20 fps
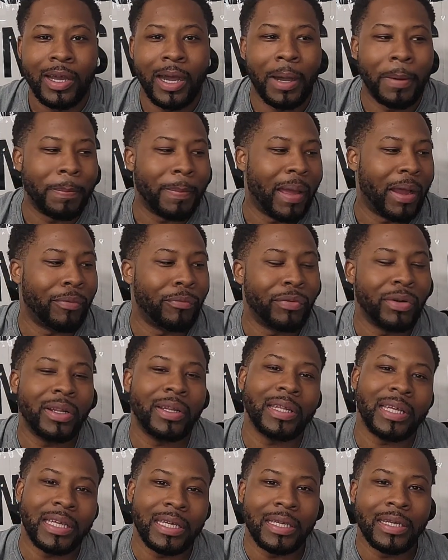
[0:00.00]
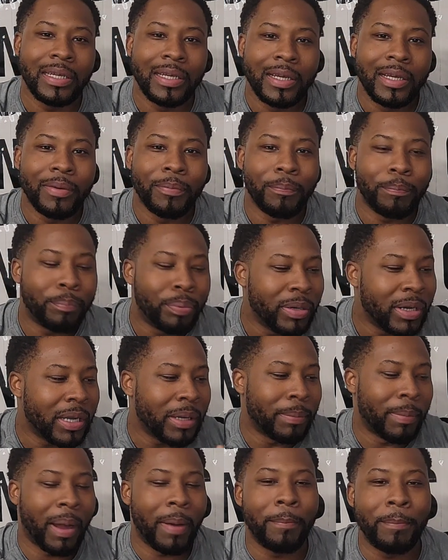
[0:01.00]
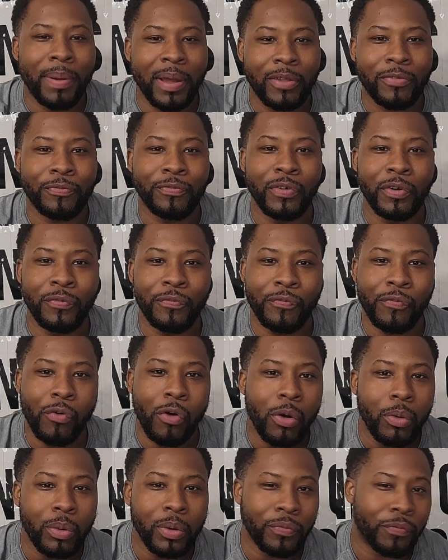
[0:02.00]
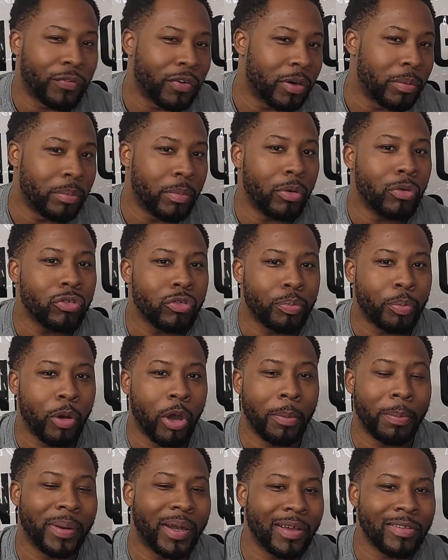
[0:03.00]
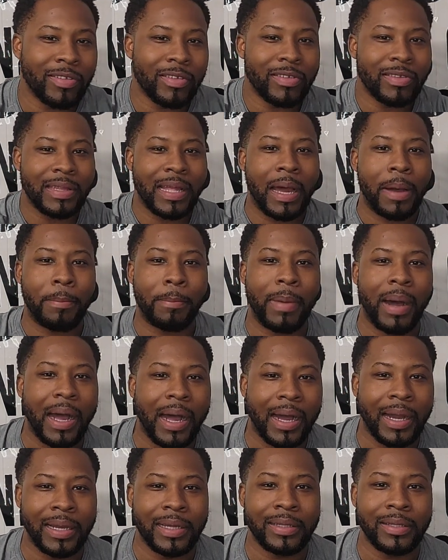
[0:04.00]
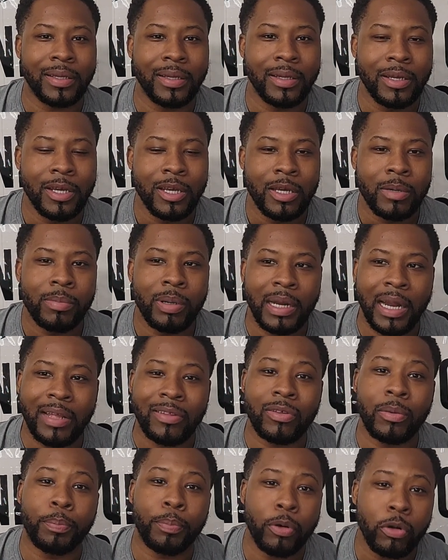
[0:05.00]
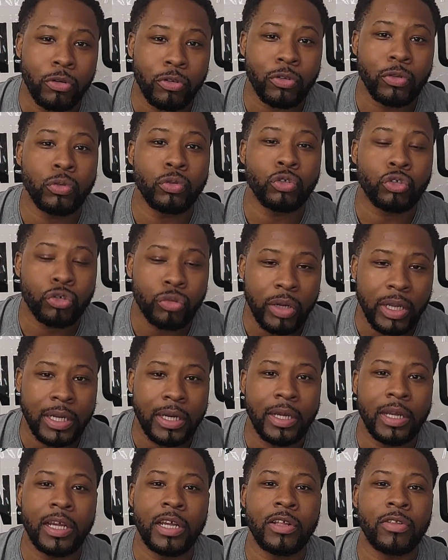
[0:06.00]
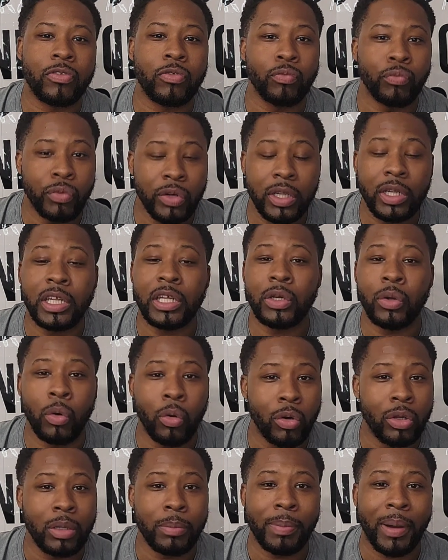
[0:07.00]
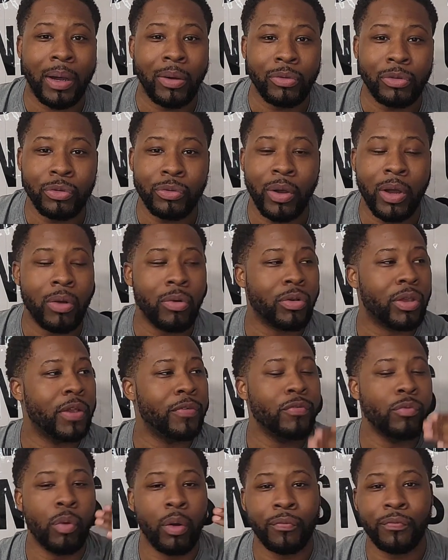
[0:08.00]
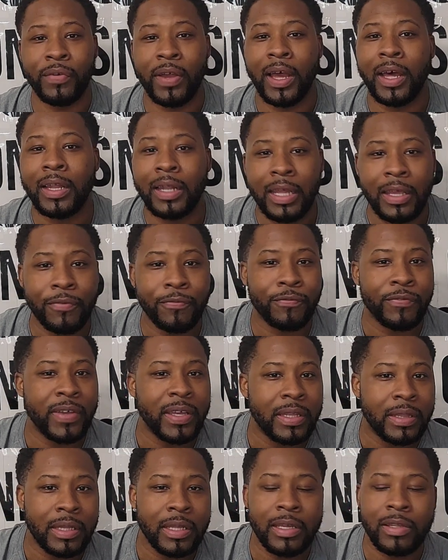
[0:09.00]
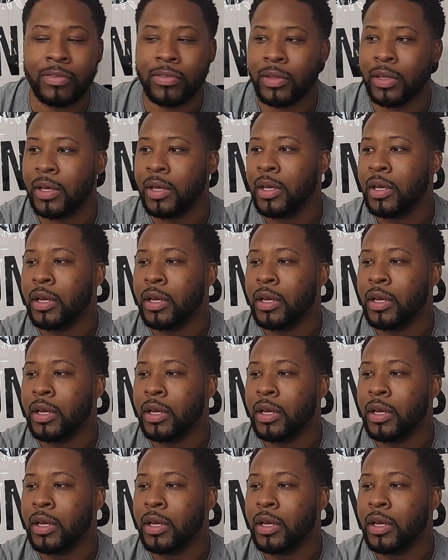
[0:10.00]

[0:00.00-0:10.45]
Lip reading: I'm not really putting my best foot forward for the most part because it's not mine. But as a personal trainer, it's really all about you. I don't care if you work for LA Fitness,